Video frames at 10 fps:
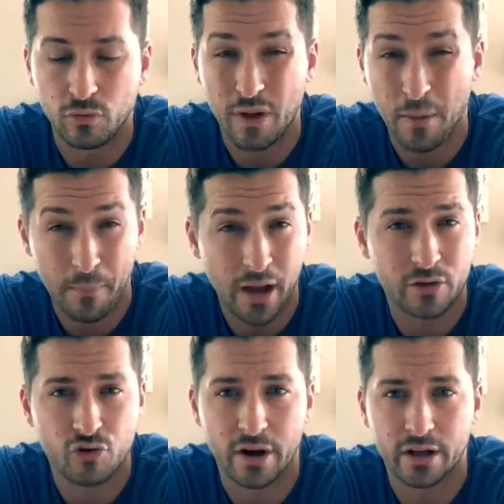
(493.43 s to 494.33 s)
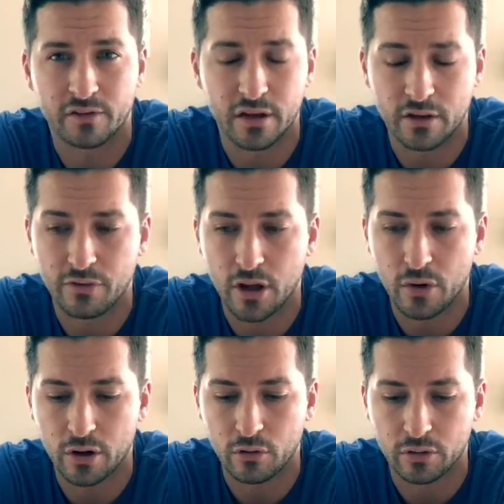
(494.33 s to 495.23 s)
I might try to sneak a video
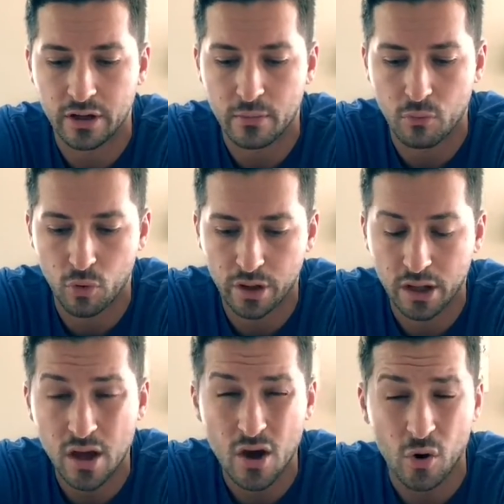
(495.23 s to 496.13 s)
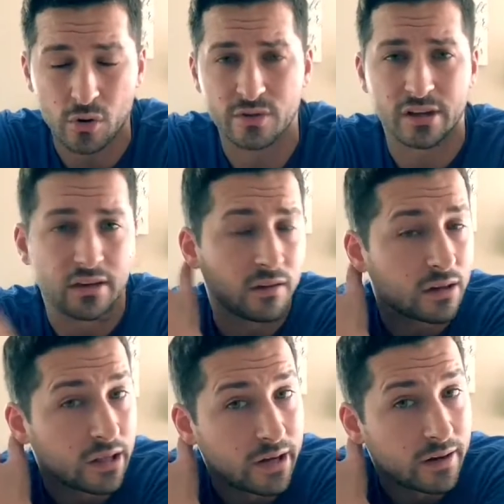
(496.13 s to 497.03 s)
in early in the morning or just get it
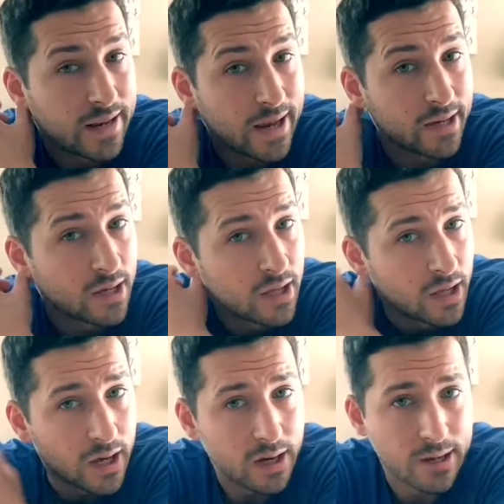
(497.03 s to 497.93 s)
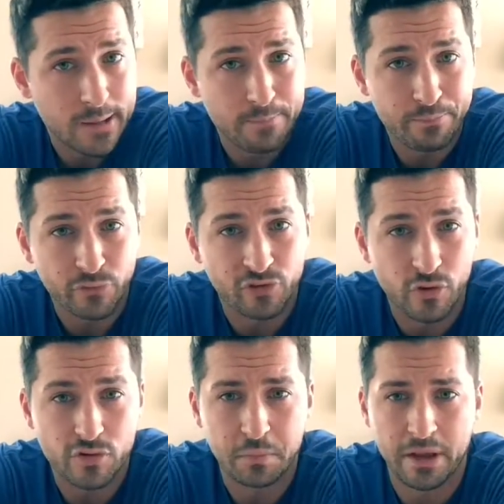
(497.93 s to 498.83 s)
done late at night. So
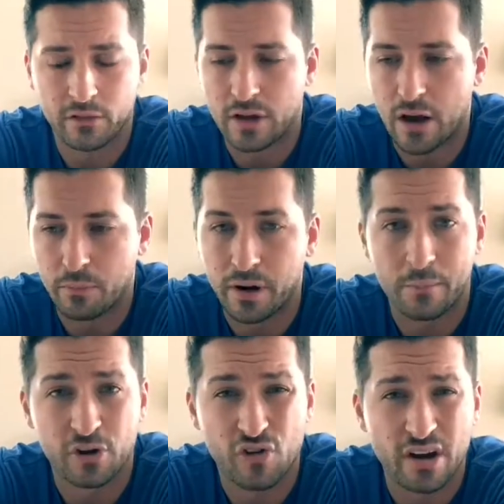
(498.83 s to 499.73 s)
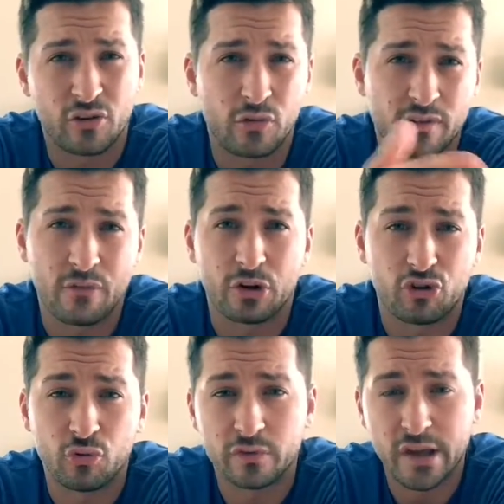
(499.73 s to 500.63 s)
just be on the lookout. But I'm going to try to do these every
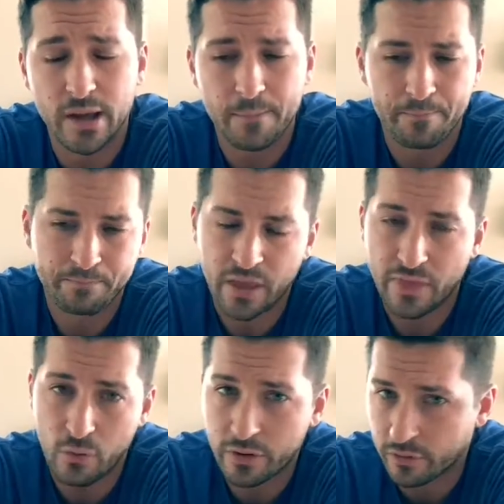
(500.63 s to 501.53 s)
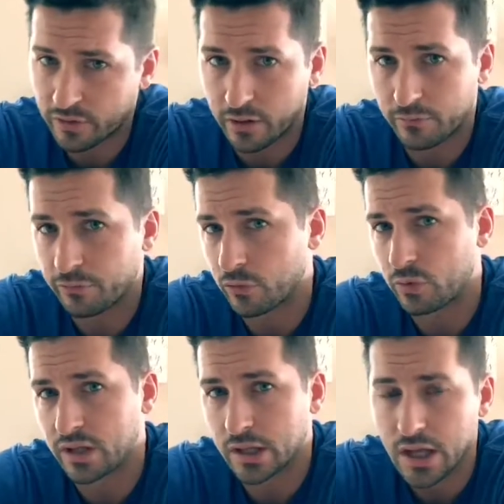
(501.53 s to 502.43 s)
Tuesday. That way they're done for the
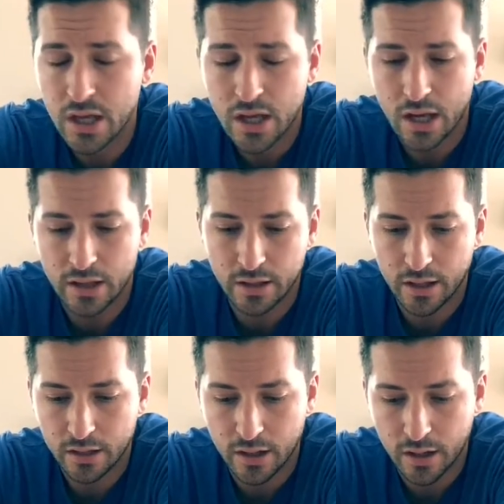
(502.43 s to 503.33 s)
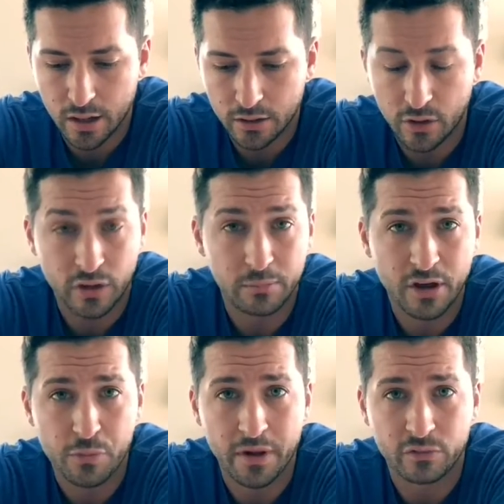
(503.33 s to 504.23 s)
week. And then, keep
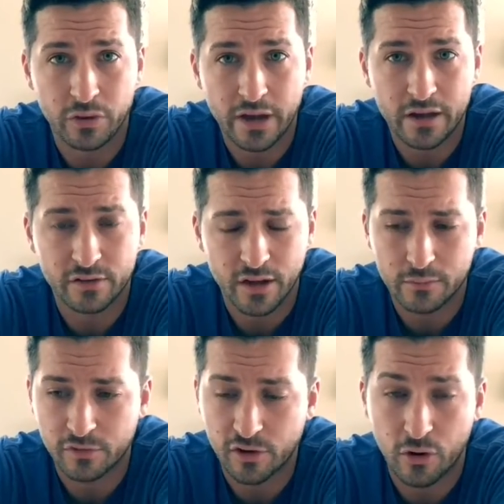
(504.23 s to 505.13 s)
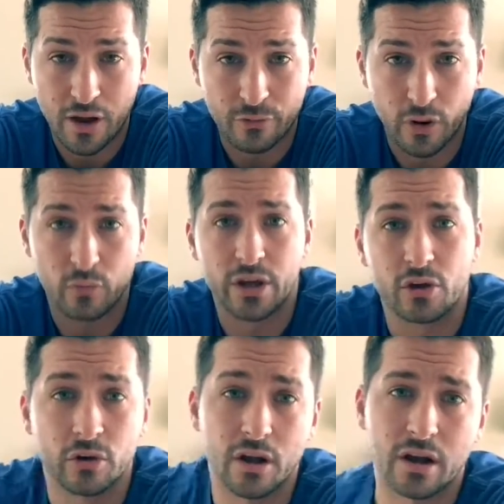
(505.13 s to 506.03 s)
touch base with you guys then. So have a great week.
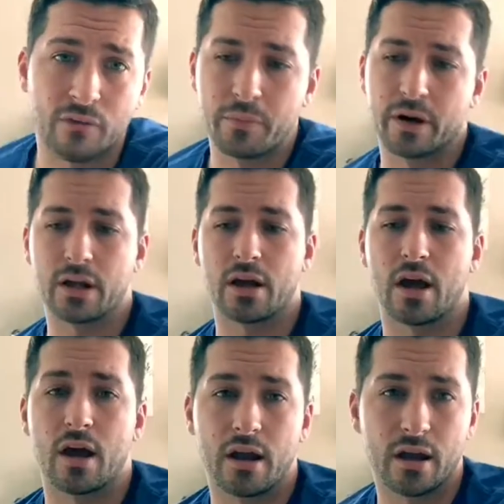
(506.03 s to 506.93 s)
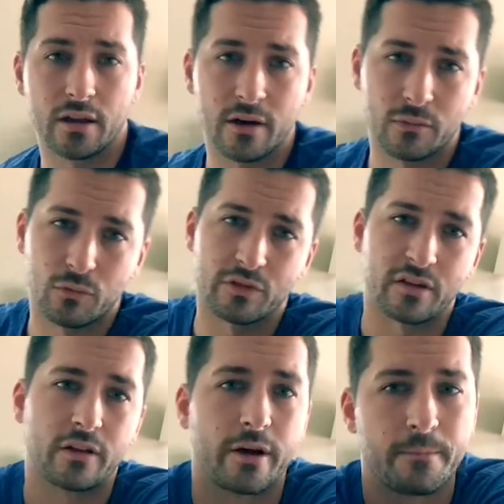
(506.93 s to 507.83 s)
Good luck, everybody, and hang in there. We'll see
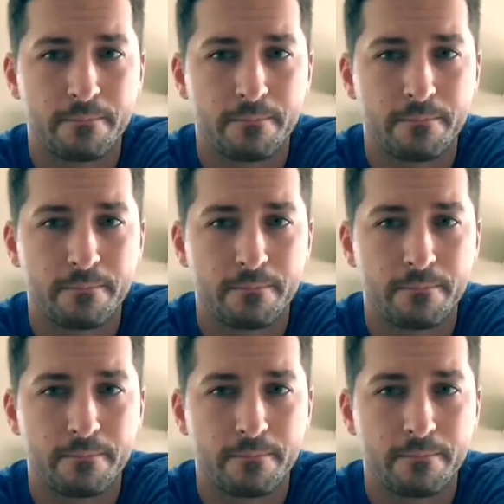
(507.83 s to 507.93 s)
you later.